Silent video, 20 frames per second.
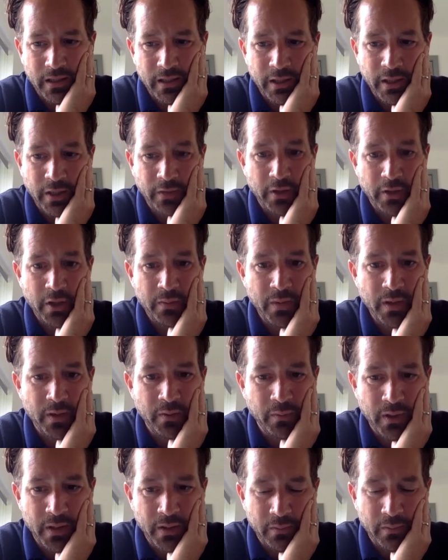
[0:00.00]
human.
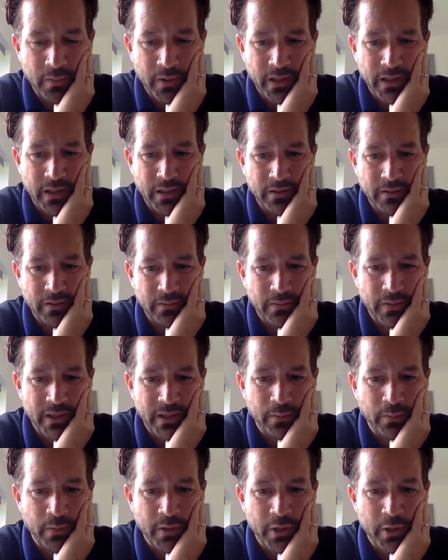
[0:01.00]

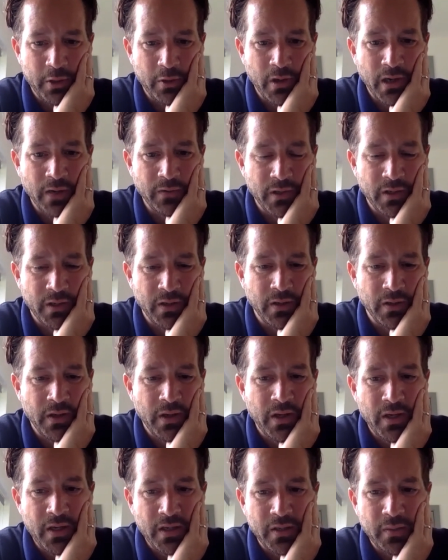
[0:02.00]
We strive to
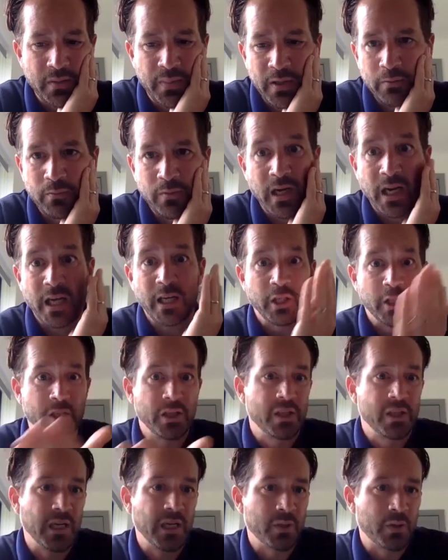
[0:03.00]
build
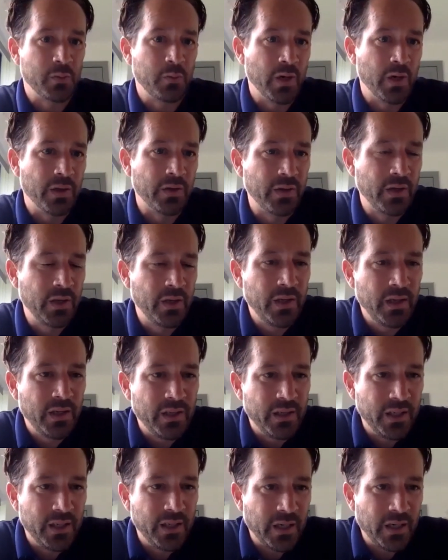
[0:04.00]
relationships with
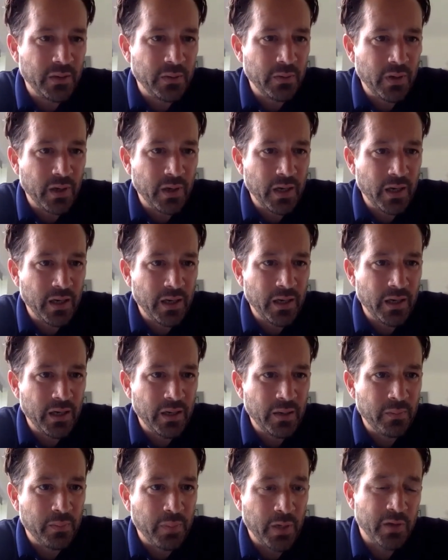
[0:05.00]

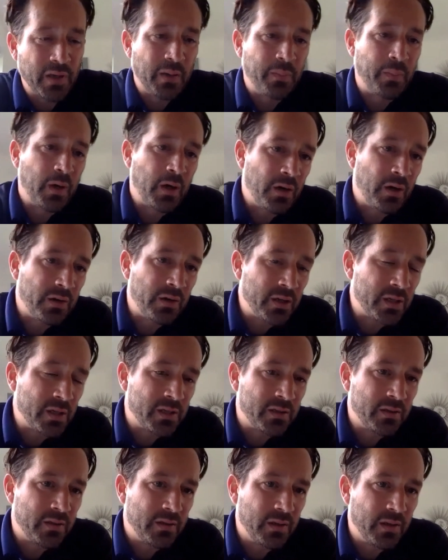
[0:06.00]
both our
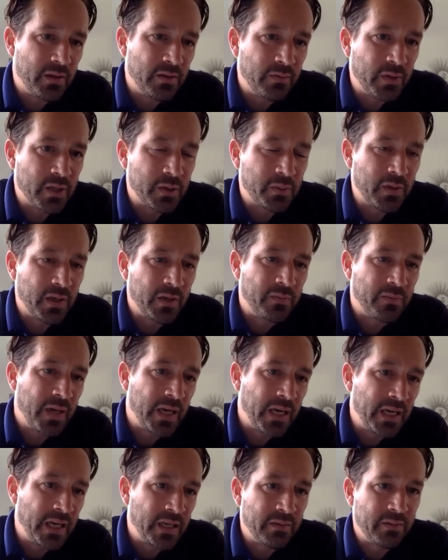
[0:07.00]
partners, of which we have
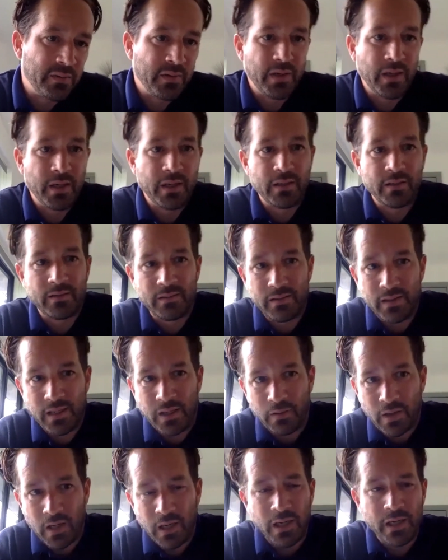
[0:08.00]
many, and our
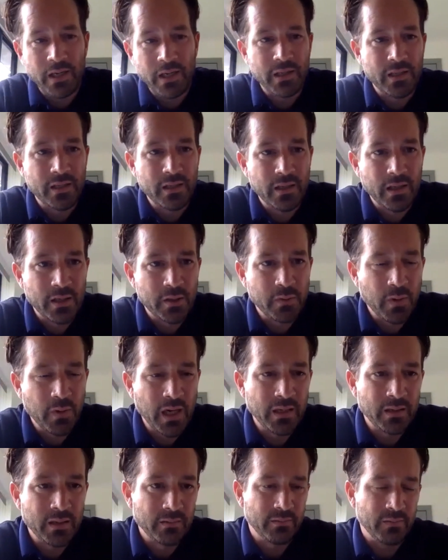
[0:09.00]
clients as well,
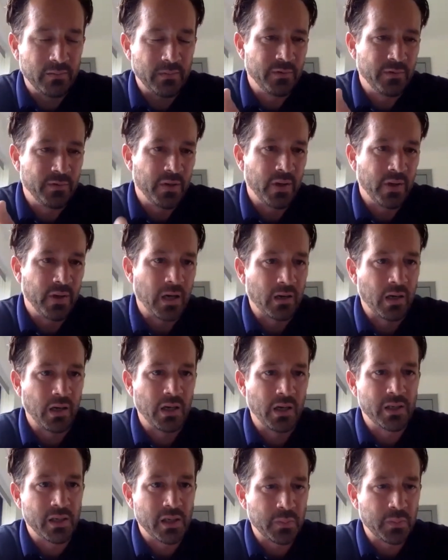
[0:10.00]
and viewing our
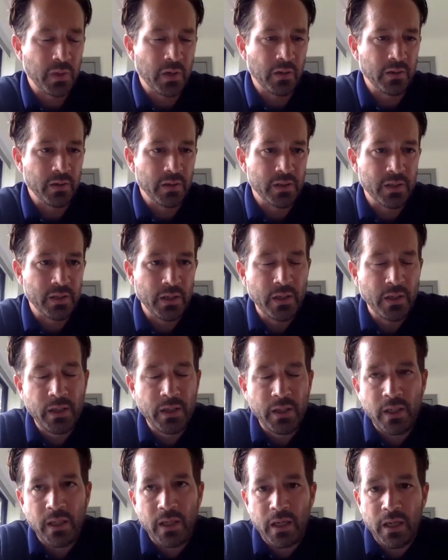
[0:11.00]
clients as partners.
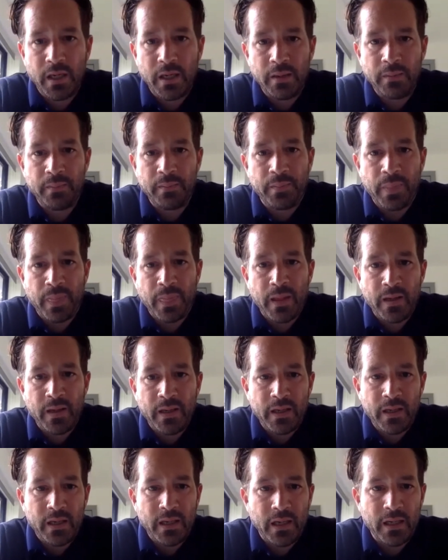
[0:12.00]

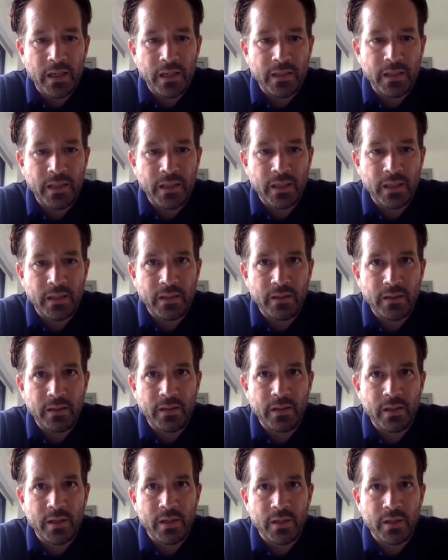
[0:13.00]
And I think
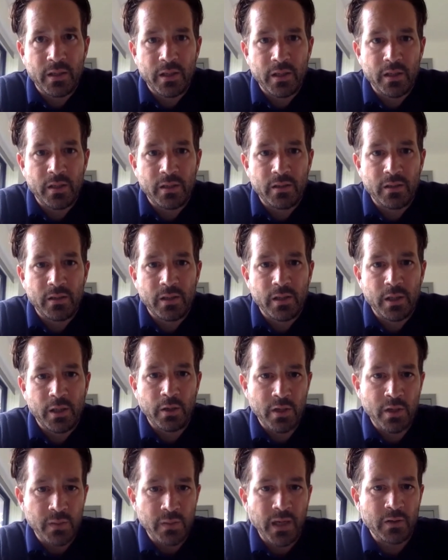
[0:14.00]
there's a
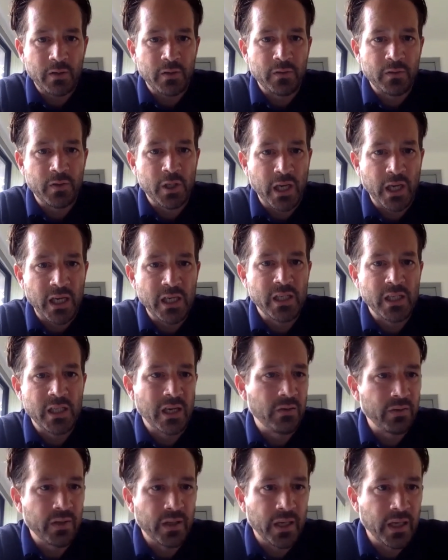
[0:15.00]
huge amount of change
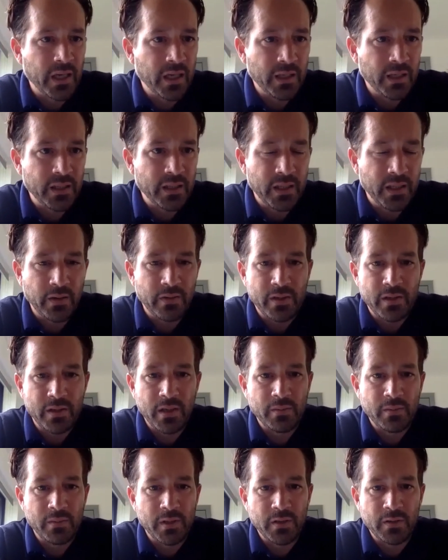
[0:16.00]
out there, in
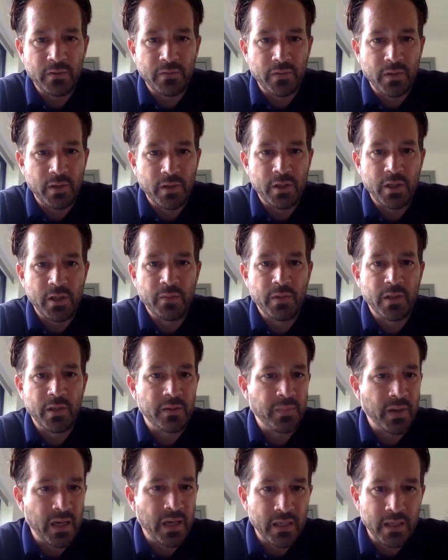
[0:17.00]
terms of consumer
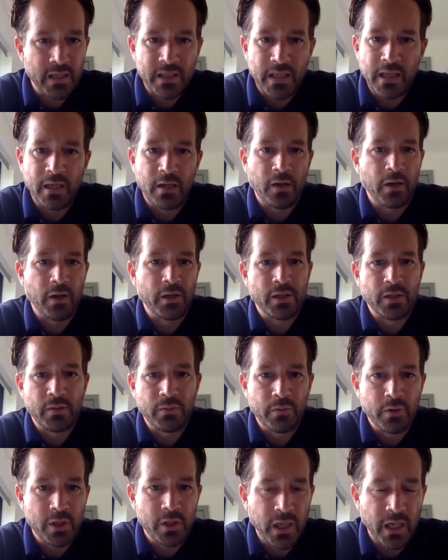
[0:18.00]
demand, technological
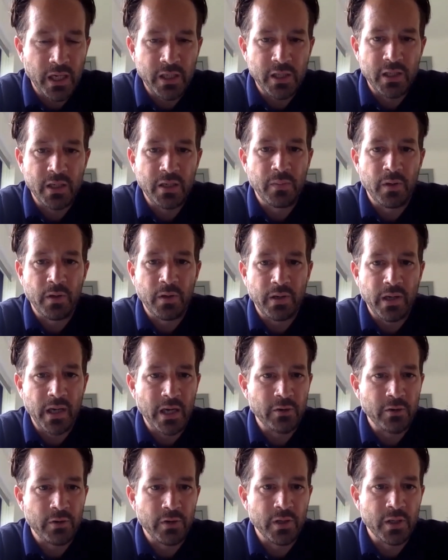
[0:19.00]
change, new market
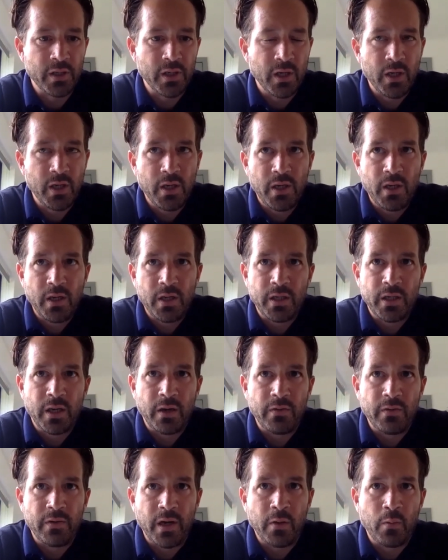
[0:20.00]
entrants.
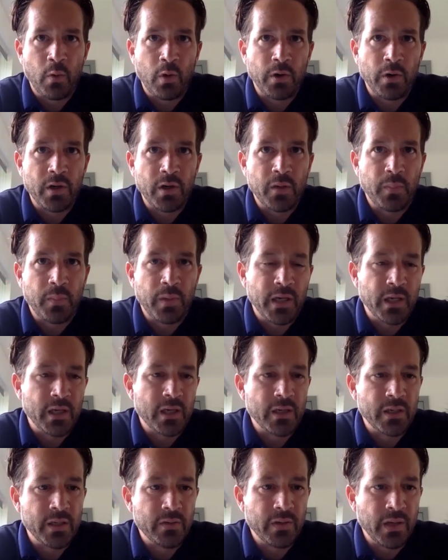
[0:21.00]
No one company can
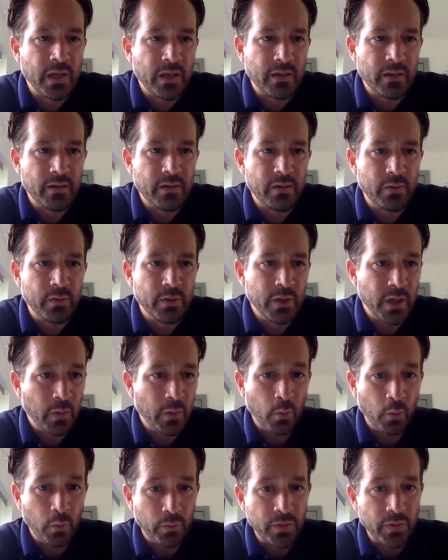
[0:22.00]
do that,
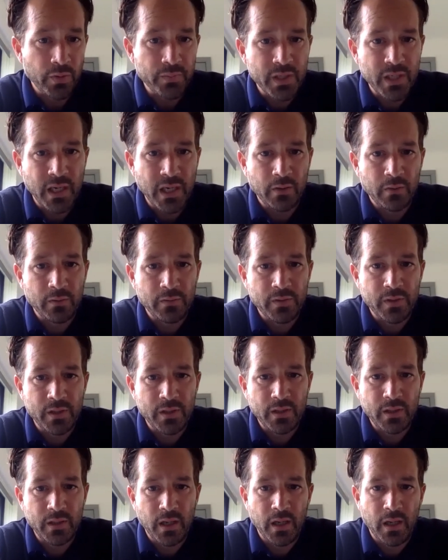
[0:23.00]
all
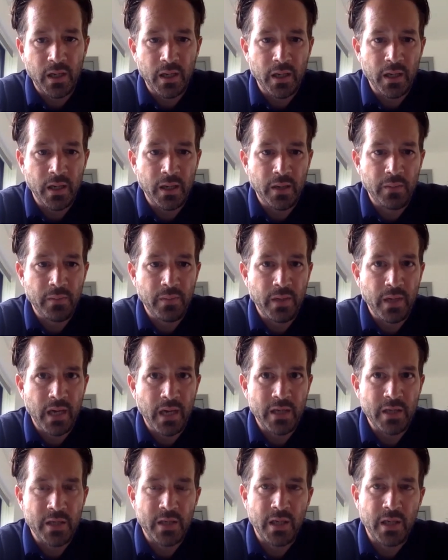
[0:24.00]
themselves.
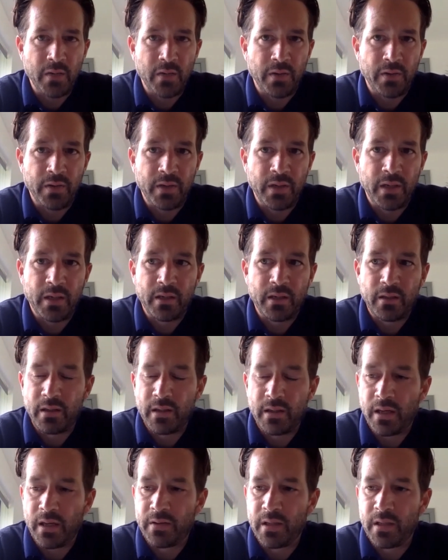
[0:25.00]
And so I think
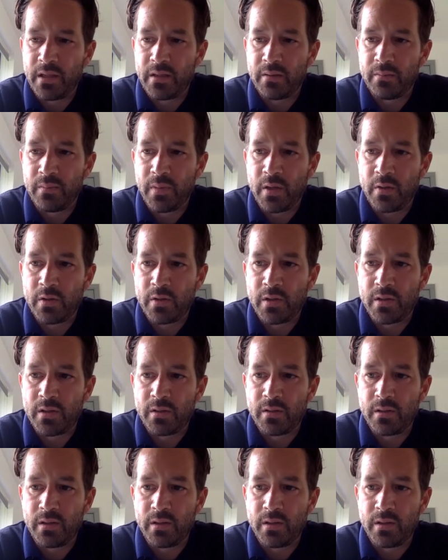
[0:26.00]
most,